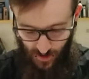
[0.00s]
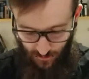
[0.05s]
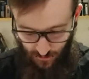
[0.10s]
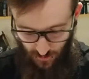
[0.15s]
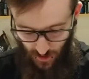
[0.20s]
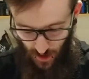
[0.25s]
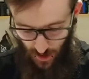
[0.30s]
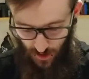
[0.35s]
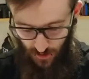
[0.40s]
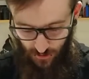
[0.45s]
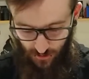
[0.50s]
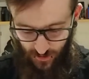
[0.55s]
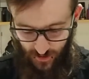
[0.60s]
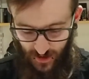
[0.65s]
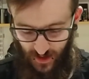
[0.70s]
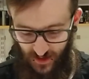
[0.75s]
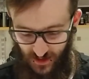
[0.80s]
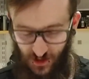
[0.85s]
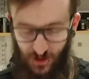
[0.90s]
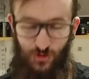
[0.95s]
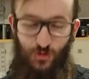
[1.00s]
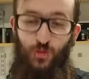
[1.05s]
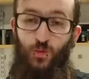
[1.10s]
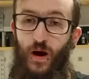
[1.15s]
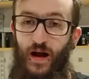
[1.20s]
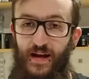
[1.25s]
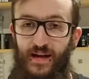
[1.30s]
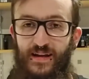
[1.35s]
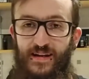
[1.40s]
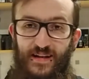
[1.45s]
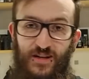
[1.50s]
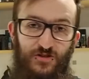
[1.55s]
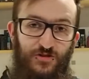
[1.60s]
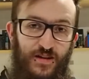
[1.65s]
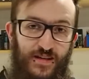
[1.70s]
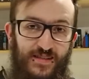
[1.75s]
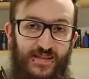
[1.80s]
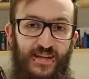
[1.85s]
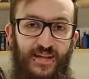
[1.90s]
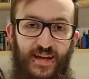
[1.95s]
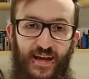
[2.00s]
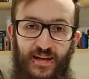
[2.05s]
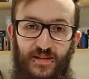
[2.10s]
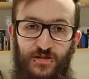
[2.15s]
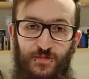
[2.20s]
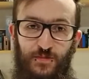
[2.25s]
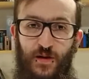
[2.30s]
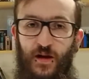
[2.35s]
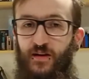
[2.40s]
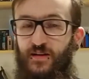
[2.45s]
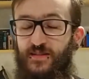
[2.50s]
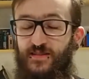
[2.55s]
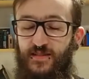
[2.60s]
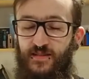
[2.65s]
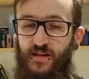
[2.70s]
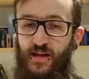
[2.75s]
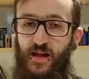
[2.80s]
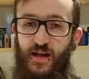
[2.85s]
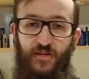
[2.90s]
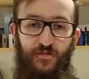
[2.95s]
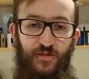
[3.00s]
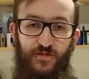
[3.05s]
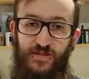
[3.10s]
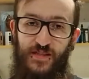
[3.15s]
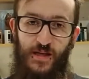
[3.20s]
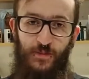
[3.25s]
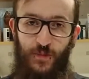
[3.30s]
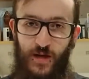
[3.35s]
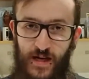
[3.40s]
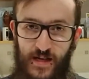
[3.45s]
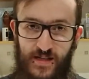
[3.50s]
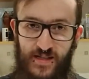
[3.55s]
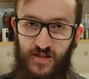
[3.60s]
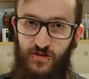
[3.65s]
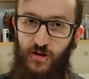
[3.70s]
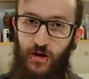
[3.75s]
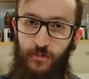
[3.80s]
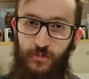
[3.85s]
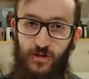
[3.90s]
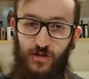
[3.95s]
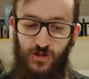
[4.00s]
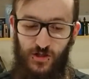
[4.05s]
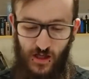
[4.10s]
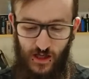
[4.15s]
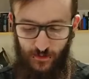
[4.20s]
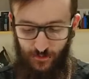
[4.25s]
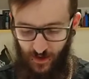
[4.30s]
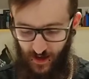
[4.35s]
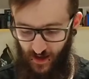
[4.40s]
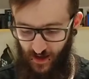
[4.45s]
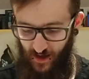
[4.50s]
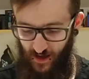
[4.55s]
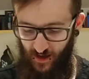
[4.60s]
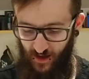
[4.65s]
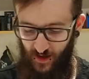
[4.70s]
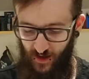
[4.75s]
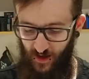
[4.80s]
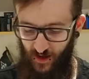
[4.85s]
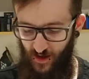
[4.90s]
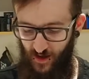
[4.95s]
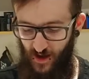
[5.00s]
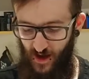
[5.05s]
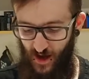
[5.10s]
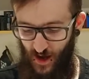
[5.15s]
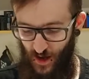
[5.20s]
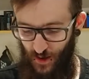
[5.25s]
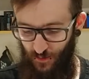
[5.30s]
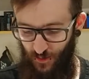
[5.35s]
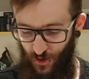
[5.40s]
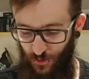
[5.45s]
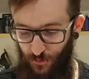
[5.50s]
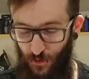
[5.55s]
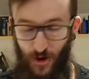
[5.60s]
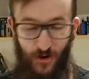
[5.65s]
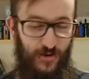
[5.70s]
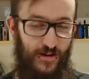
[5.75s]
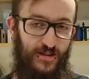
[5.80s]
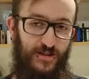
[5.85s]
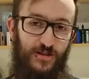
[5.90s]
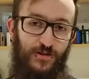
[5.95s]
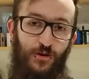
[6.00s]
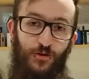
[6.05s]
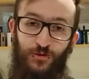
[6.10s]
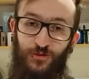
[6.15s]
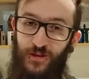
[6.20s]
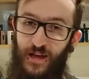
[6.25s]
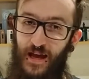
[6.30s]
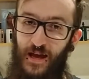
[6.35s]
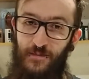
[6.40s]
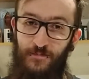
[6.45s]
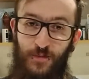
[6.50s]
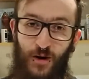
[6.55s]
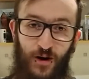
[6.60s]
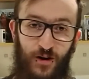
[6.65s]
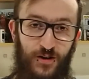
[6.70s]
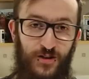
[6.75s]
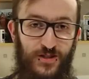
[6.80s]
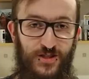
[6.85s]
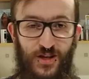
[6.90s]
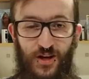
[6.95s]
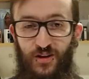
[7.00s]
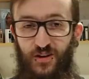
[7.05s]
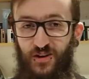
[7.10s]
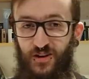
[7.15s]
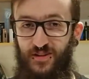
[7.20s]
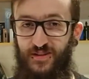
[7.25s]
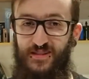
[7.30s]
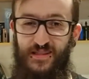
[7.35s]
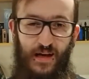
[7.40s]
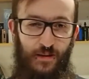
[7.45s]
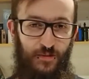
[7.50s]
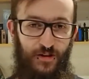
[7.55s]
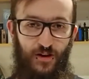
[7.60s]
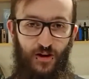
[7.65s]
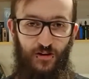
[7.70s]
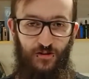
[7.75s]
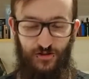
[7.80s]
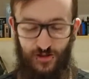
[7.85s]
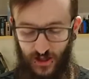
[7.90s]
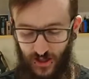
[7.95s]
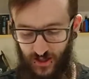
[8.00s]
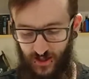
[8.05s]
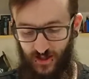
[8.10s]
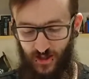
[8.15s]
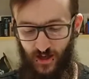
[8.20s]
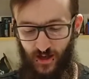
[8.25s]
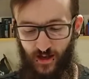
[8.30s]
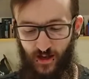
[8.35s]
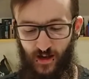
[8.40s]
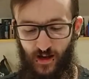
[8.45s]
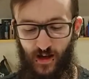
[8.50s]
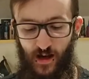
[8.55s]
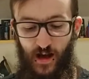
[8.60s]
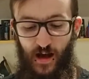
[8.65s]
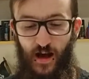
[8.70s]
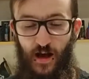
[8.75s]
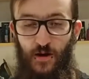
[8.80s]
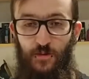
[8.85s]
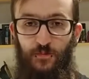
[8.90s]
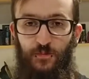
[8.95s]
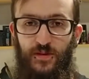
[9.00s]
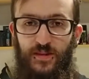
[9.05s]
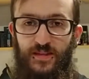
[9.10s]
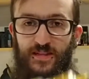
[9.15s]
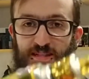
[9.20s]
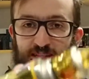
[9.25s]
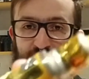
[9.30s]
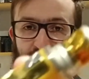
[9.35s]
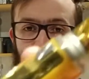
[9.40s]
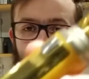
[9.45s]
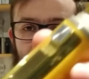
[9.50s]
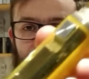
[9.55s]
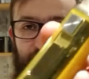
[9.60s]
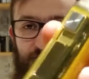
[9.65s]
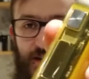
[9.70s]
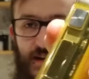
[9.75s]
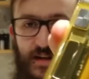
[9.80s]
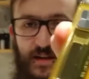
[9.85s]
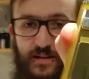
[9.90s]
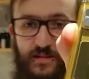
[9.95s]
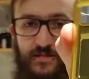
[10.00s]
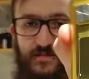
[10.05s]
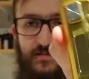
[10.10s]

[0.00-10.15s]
Now, it's quite an interesting kit, to be honest. If you've seen my Instagram, you'll see me comparing it to the old Game Boys or Tamagotchis. With the design of it,